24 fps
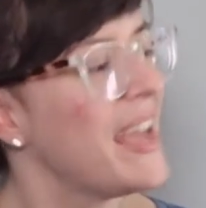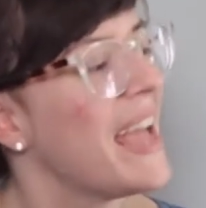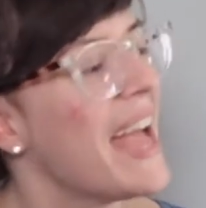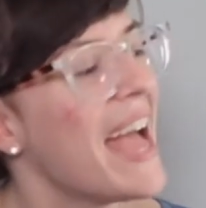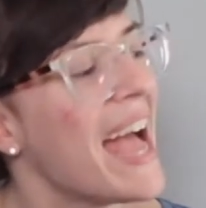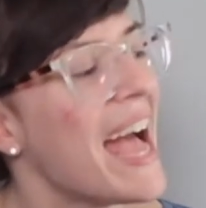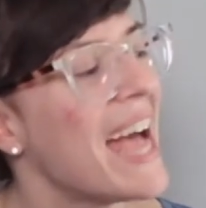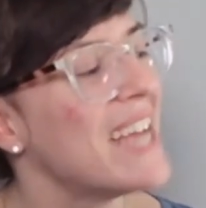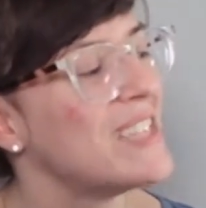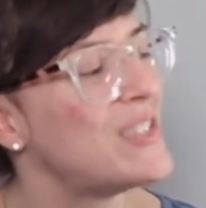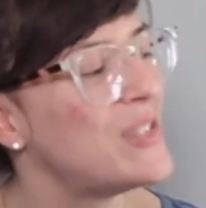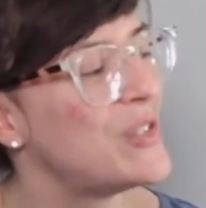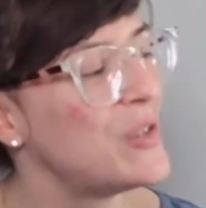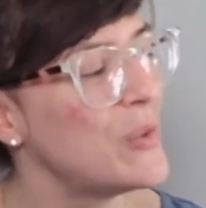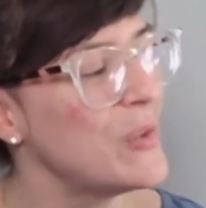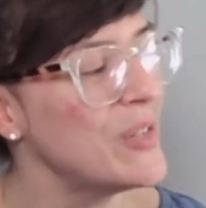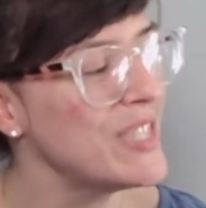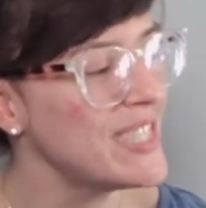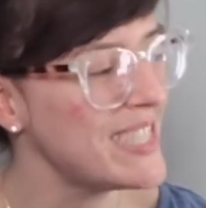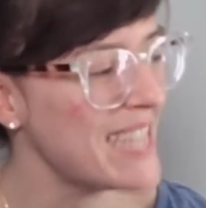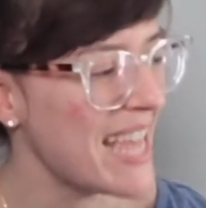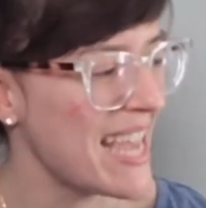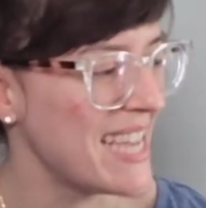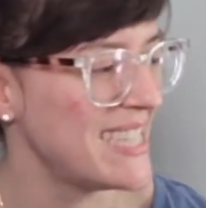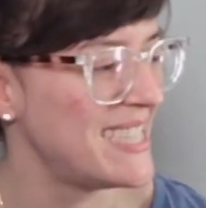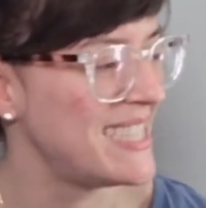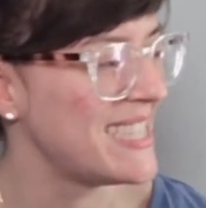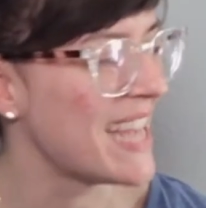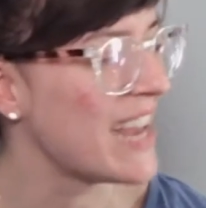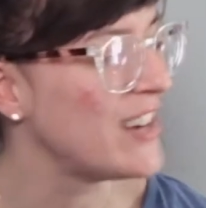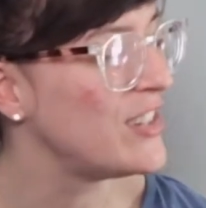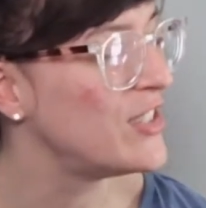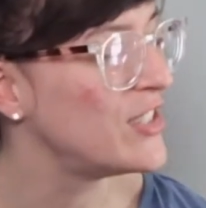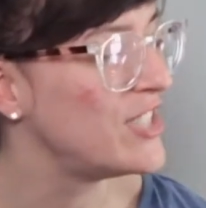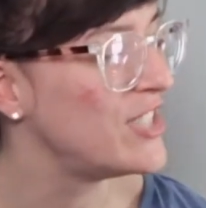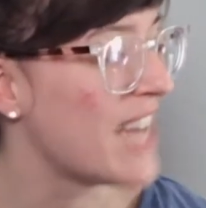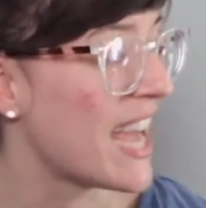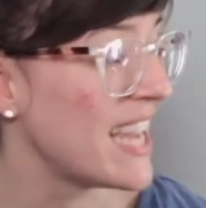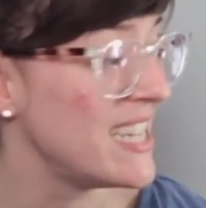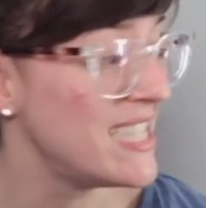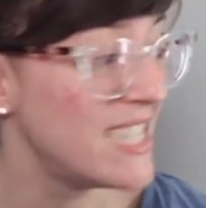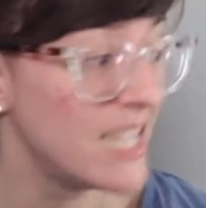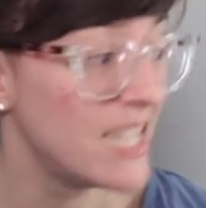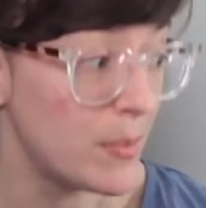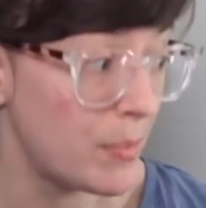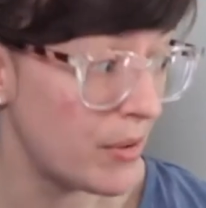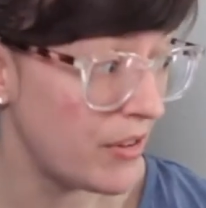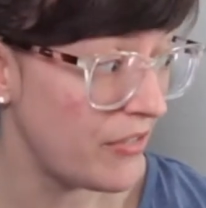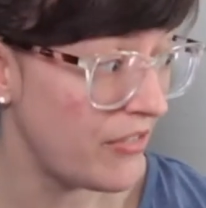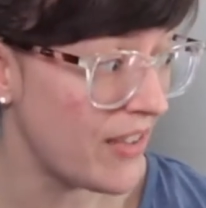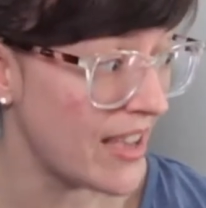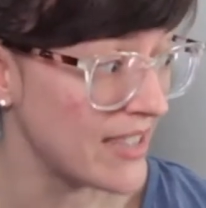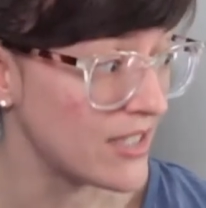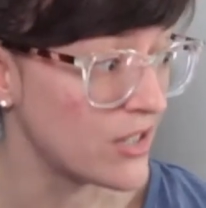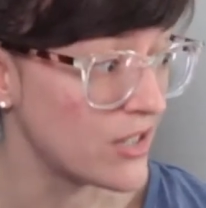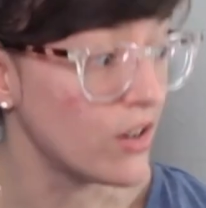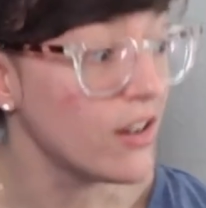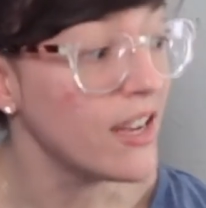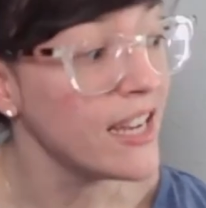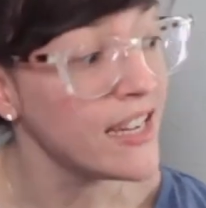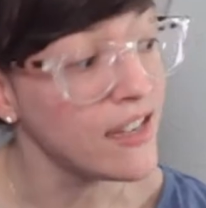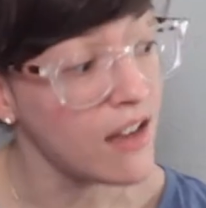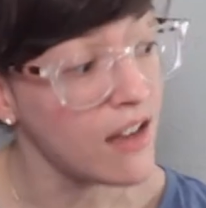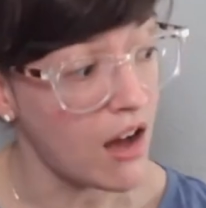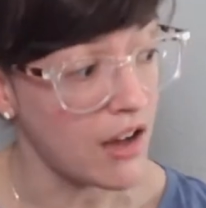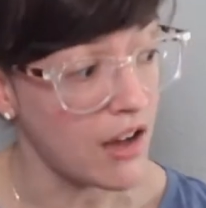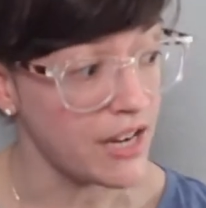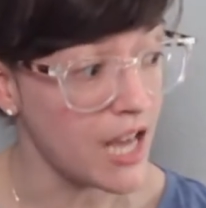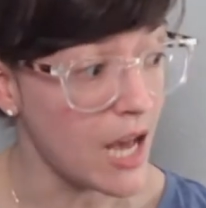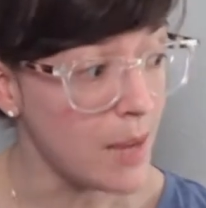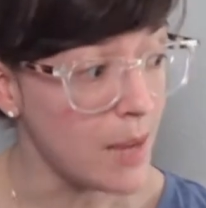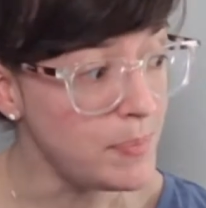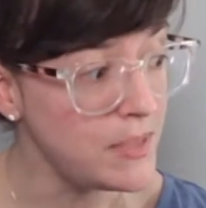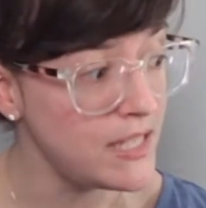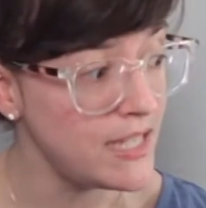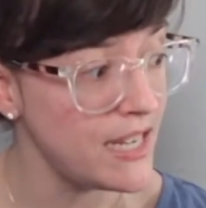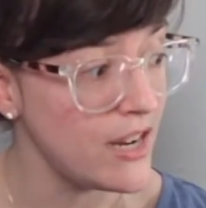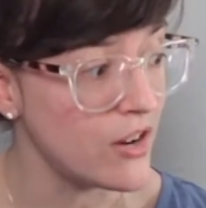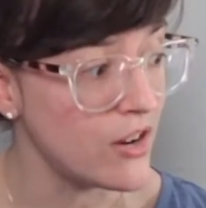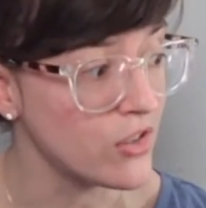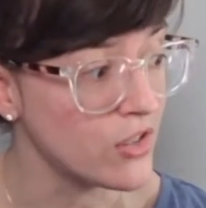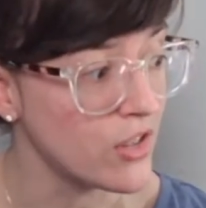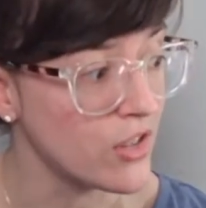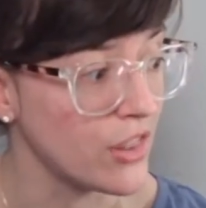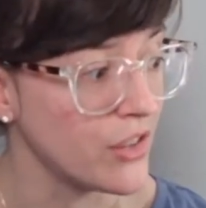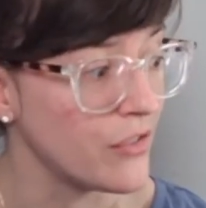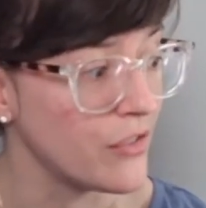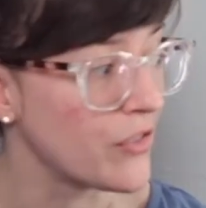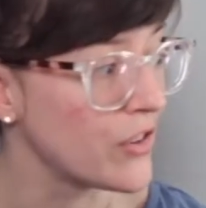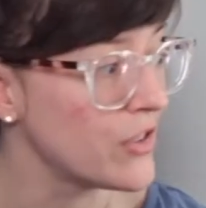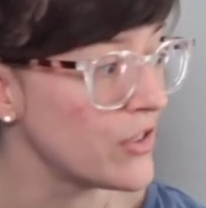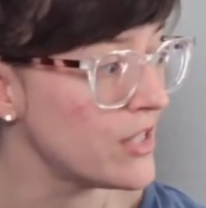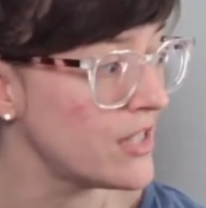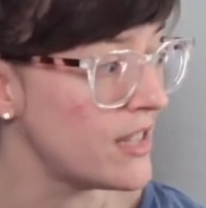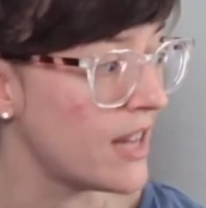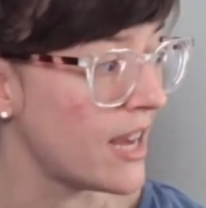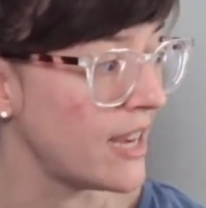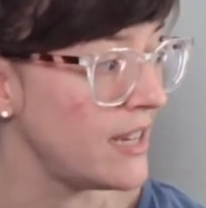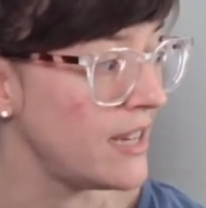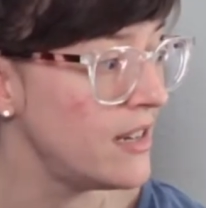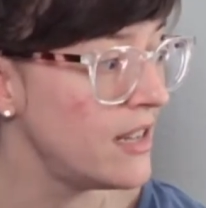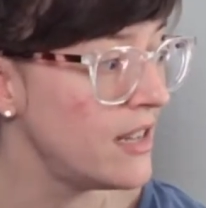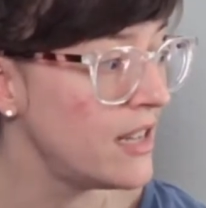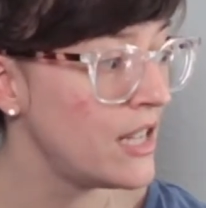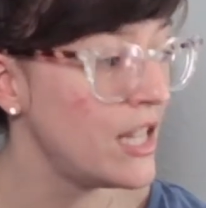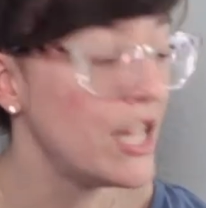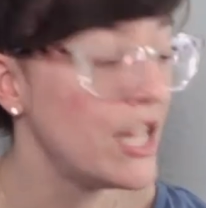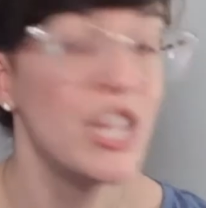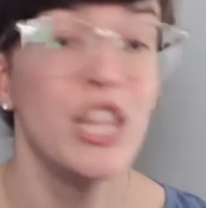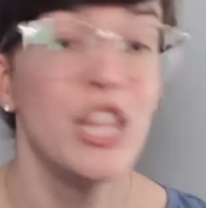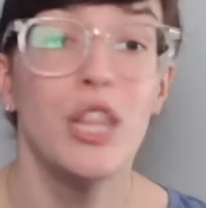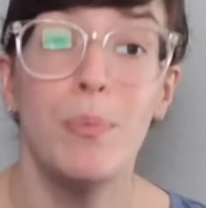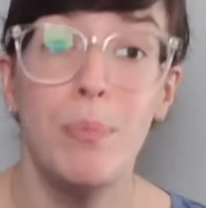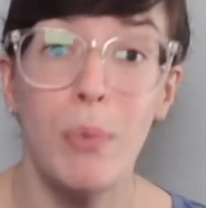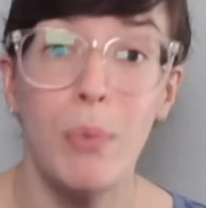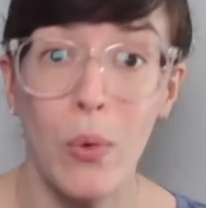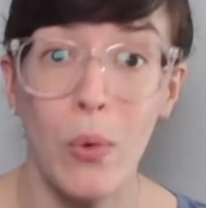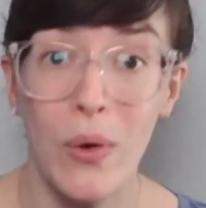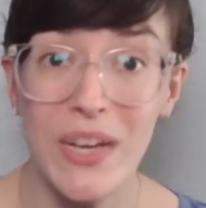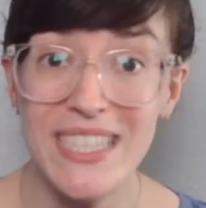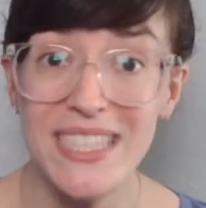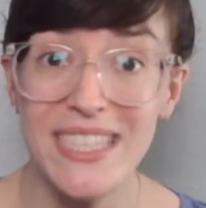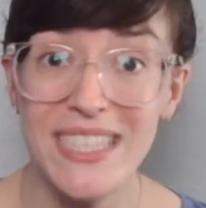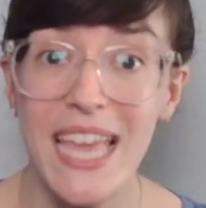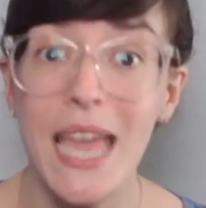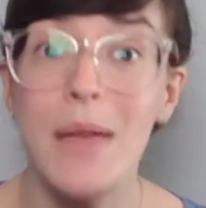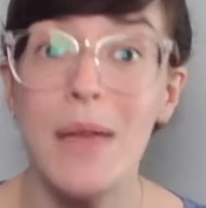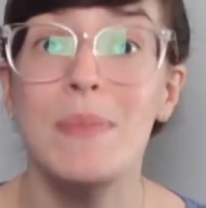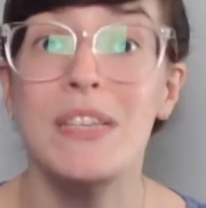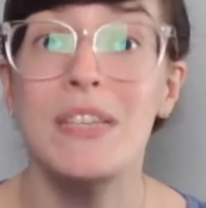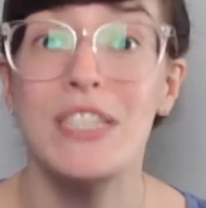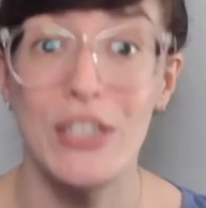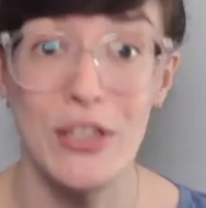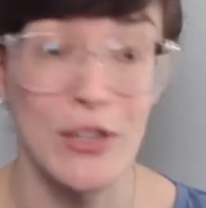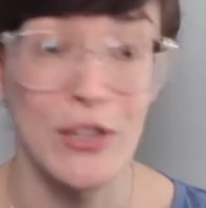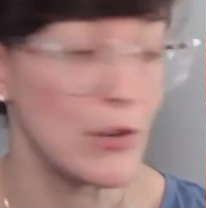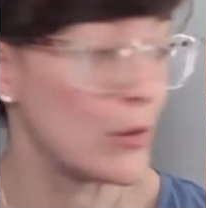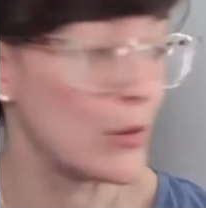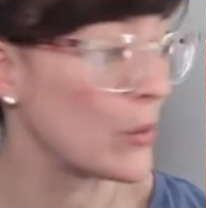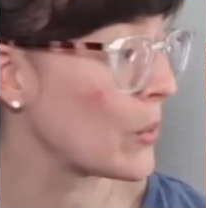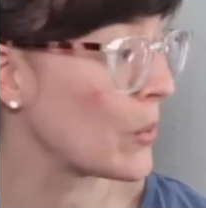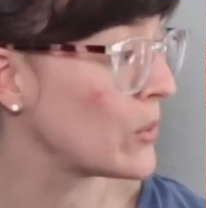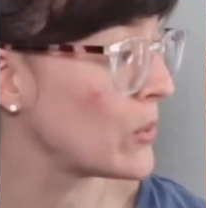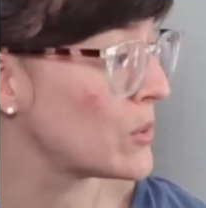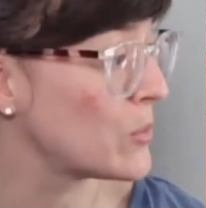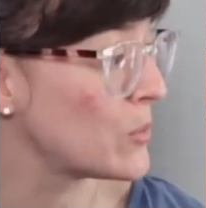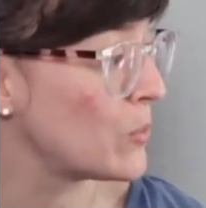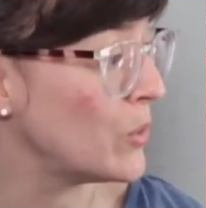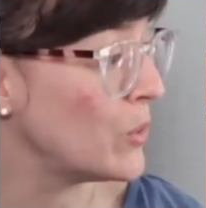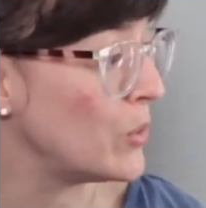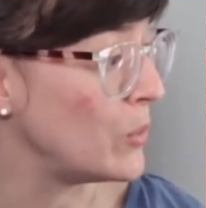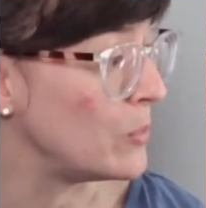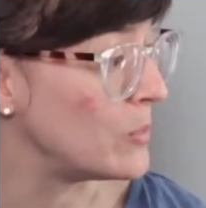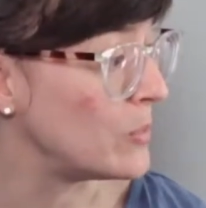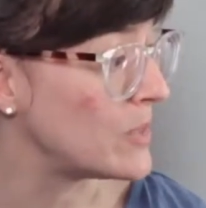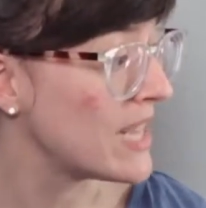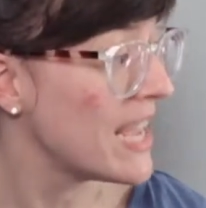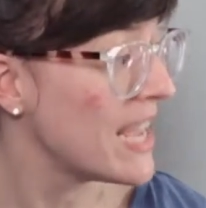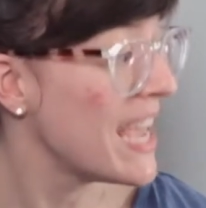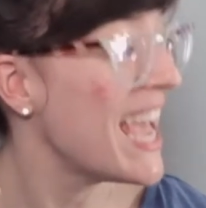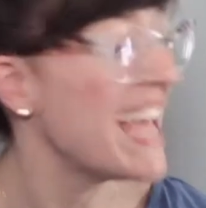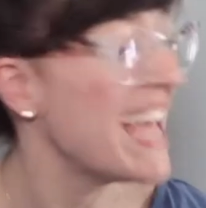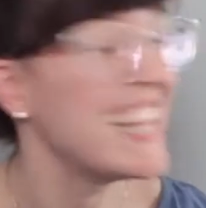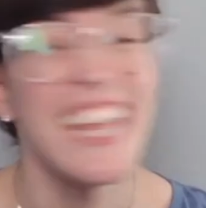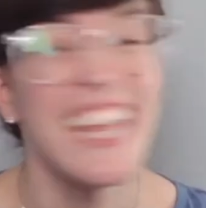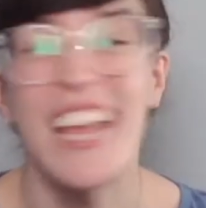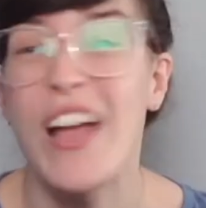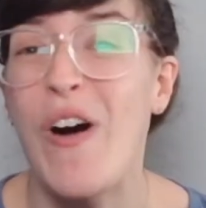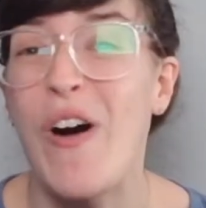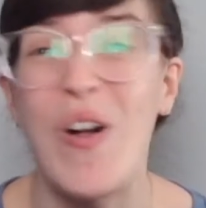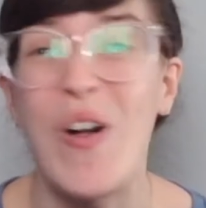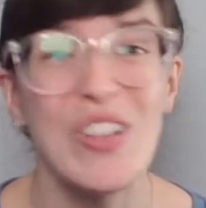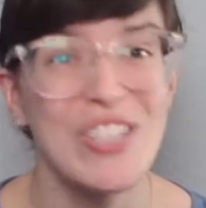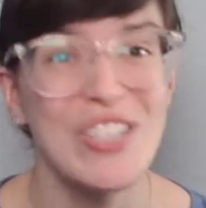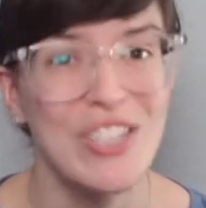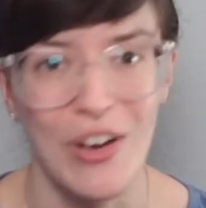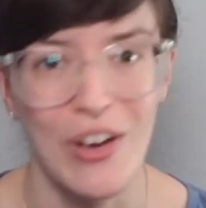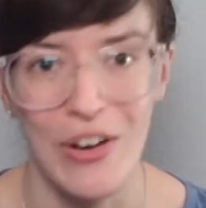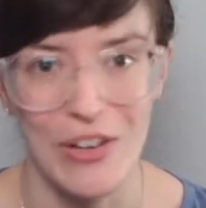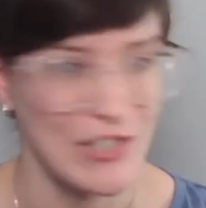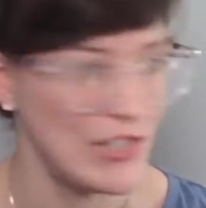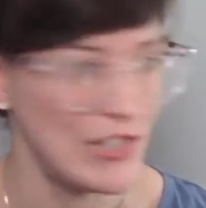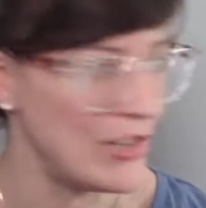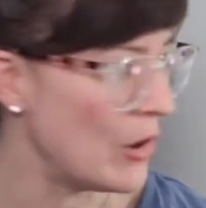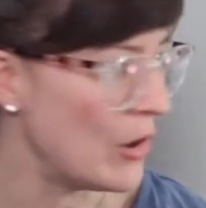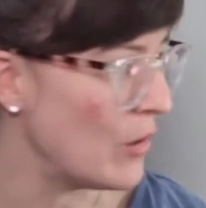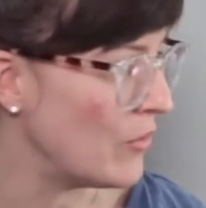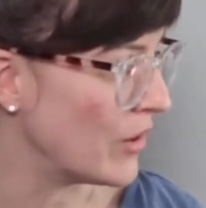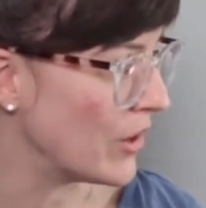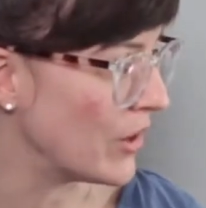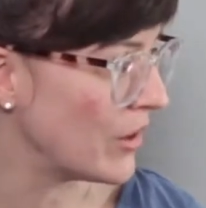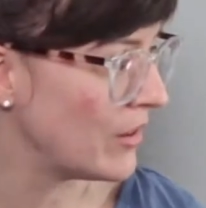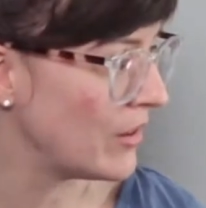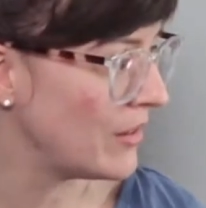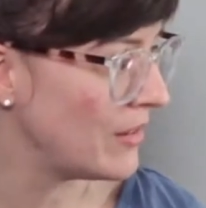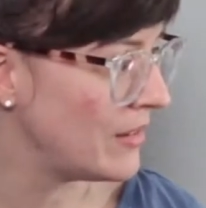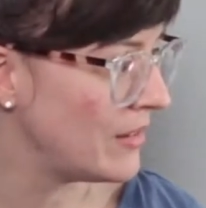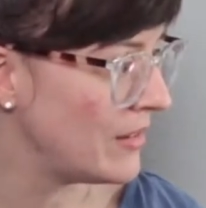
As soon as they had said good night to the professor and gone upstairs on the first night, the boys came into the girls' rooms and they all talked it over.